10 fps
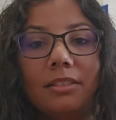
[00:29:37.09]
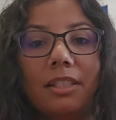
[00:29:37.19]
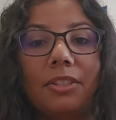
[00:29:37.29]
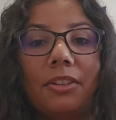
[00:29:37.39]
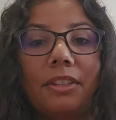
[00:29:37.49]

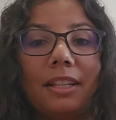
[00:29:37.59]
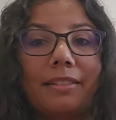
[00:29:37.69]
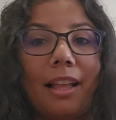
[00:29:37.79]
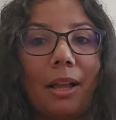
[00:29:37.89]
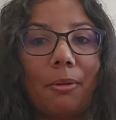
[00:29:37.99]
These are things
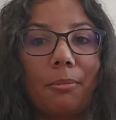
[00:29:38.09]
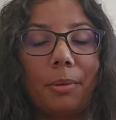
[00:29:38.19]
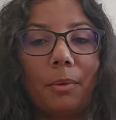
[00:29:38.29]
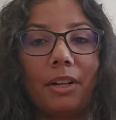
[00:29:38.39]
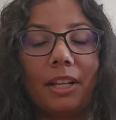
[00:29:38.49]
I will be
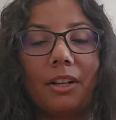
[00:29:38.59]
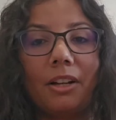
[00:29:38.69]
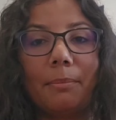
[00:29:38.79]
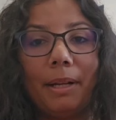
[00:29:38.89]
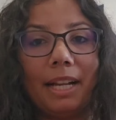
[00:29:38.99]
working
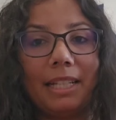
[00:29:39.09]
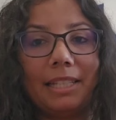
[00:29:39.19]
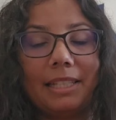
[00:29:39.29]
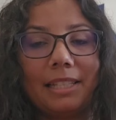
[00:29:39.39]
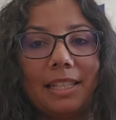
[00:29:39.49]
on behind the
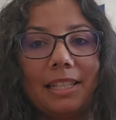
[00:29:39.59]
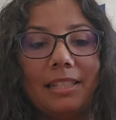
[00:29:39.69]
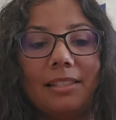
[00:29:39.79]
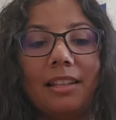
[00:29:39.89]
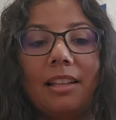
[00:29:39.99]
scenes.